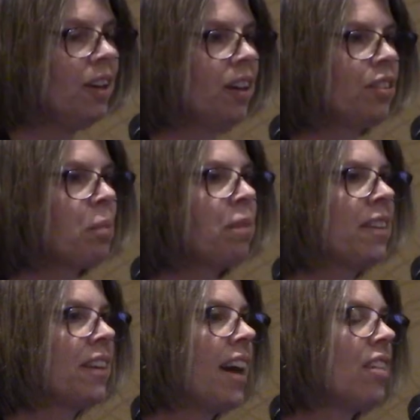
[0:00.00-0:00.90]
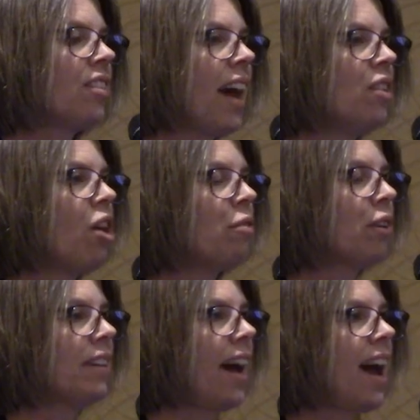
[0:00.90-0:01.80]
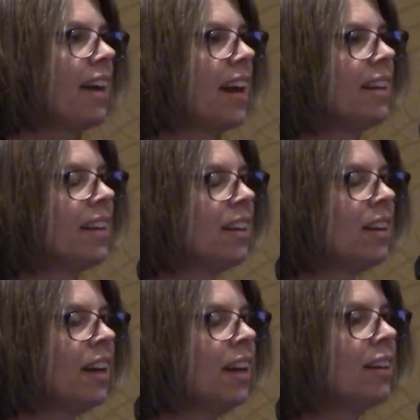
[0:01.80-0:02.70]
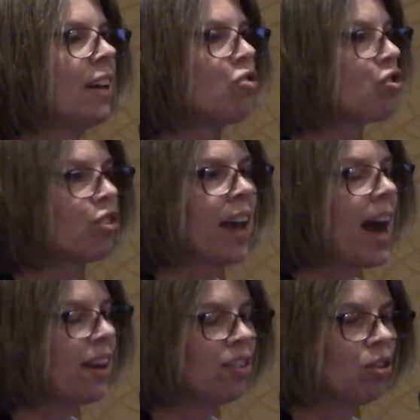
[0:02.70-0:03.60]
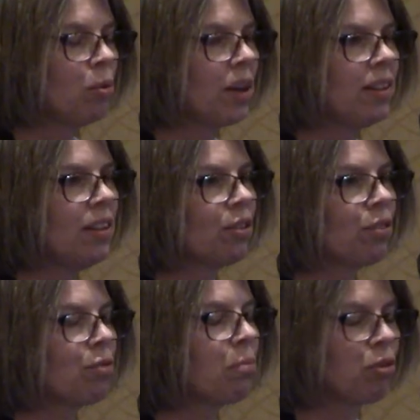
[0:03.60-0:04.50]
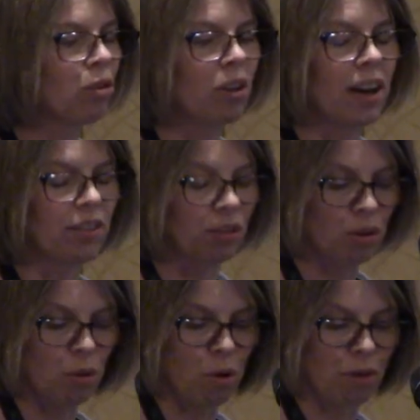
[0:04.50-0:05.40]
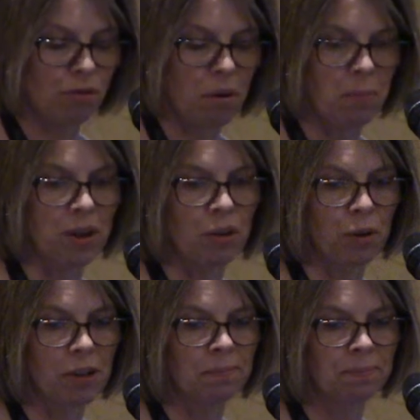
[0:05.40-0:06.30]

something that has not really had any nitrogen added to it, either from fertilizer or from manure.